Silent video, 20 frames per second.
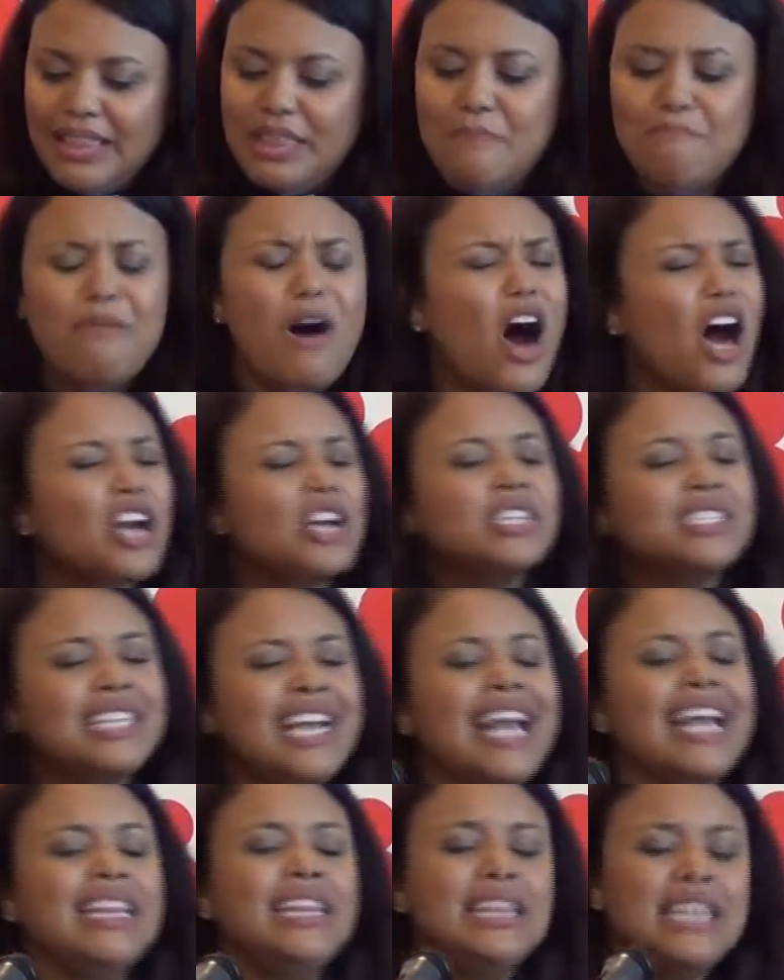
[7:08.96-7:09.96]
The modern
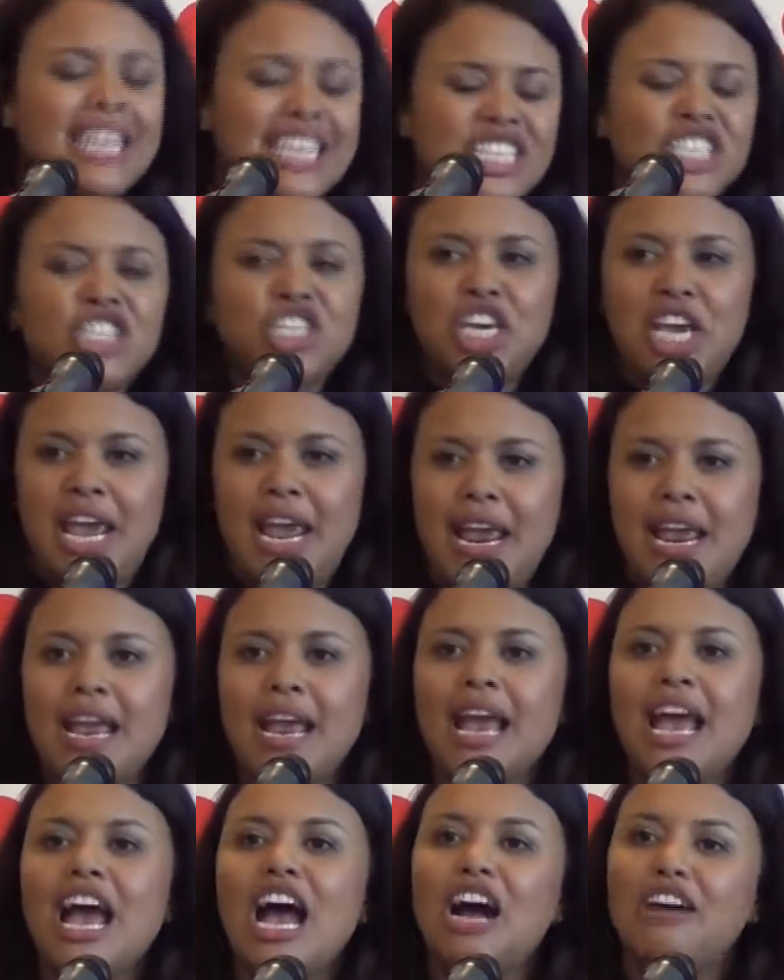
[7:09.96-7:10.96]
day
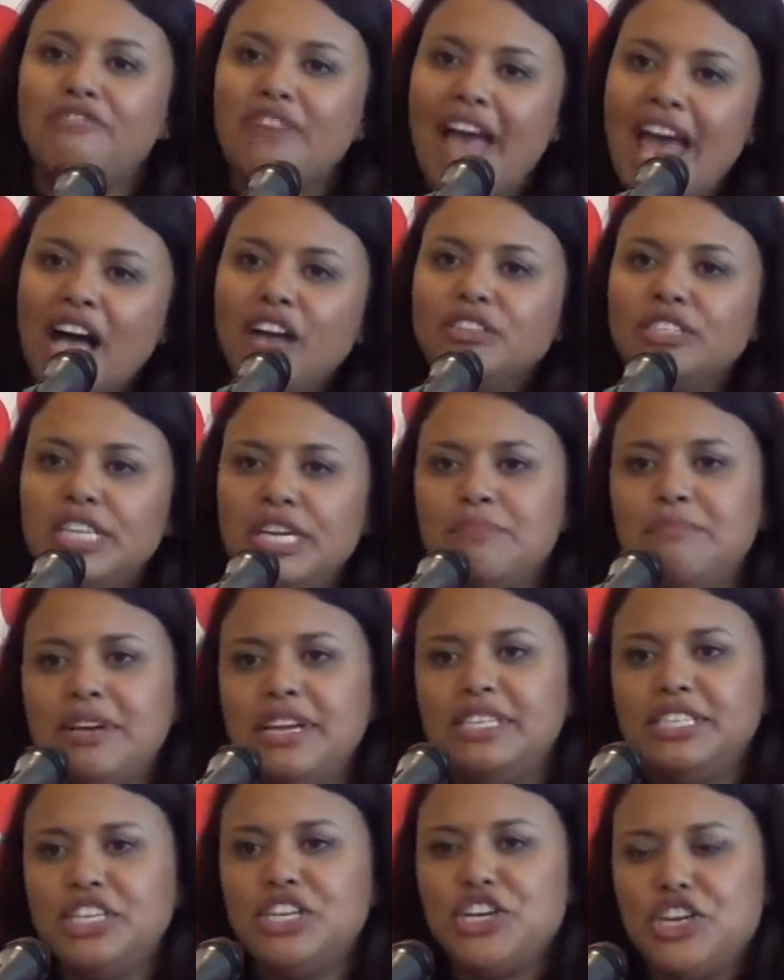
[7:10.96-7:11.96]
lynching of
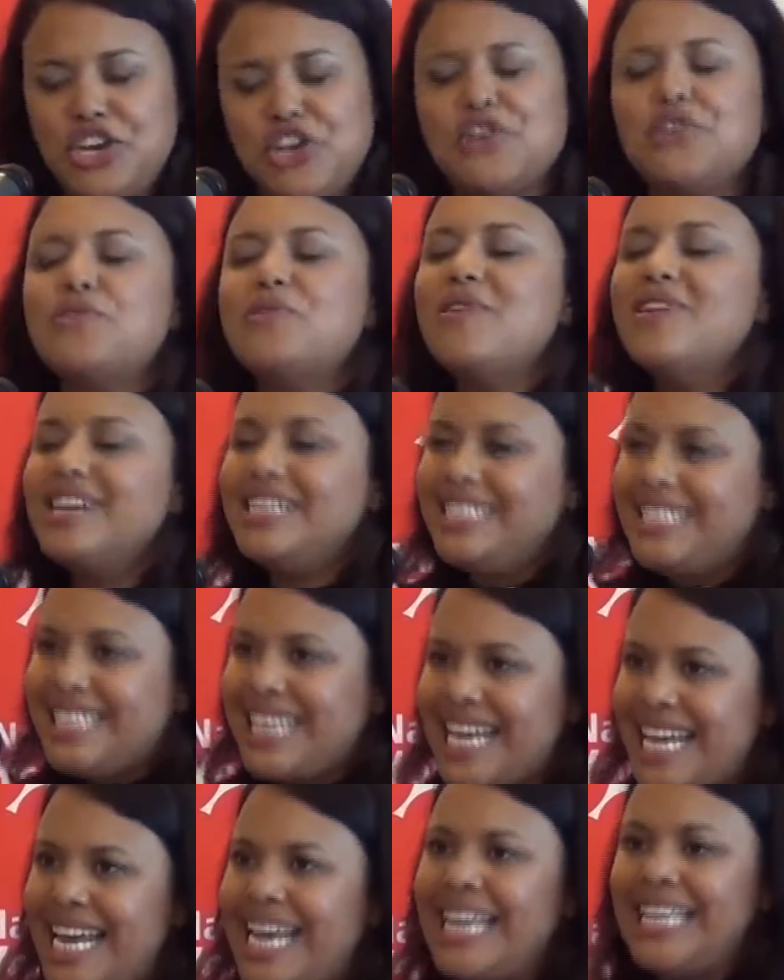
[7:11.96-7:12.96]
LGBTQ
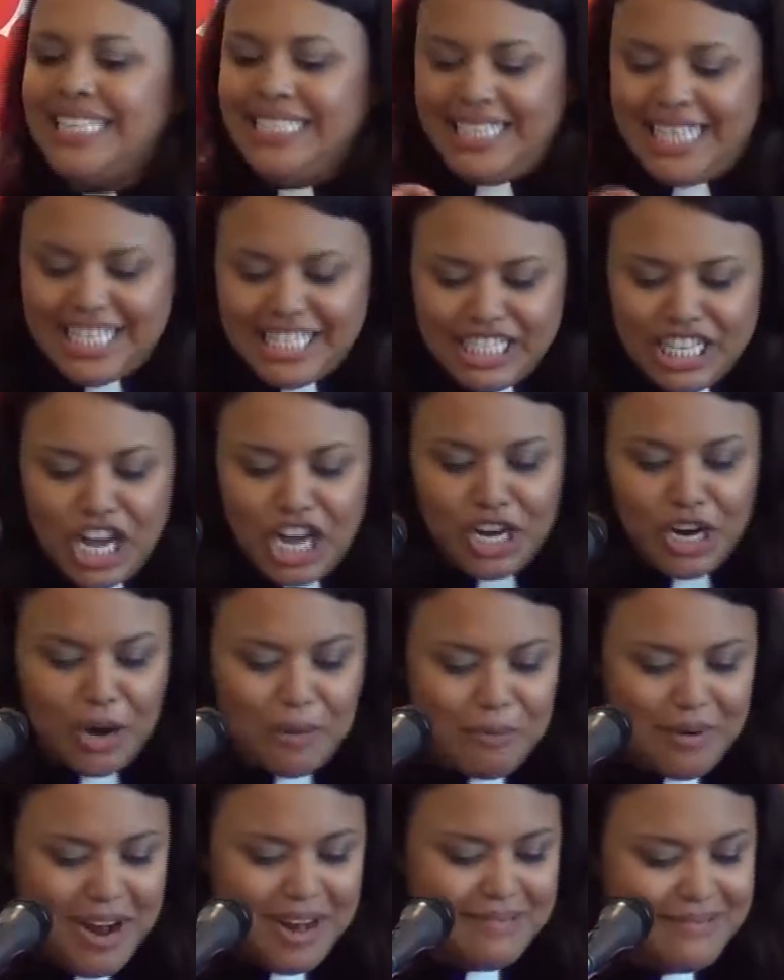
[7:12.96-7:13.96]
teens is not
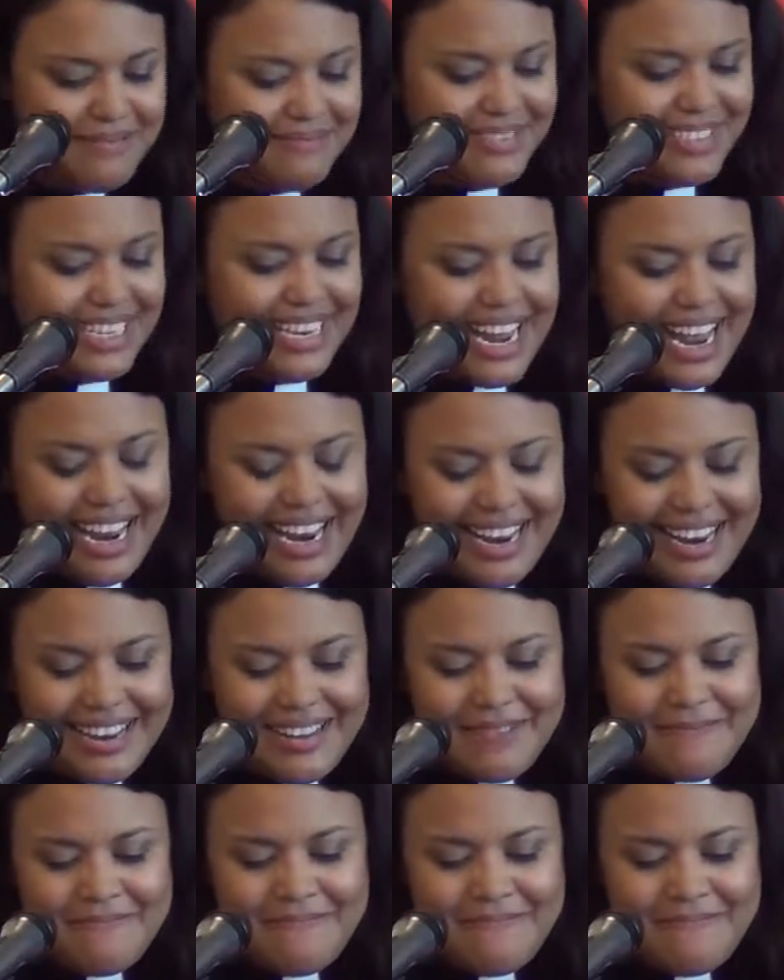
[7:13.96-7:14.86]
our problem today.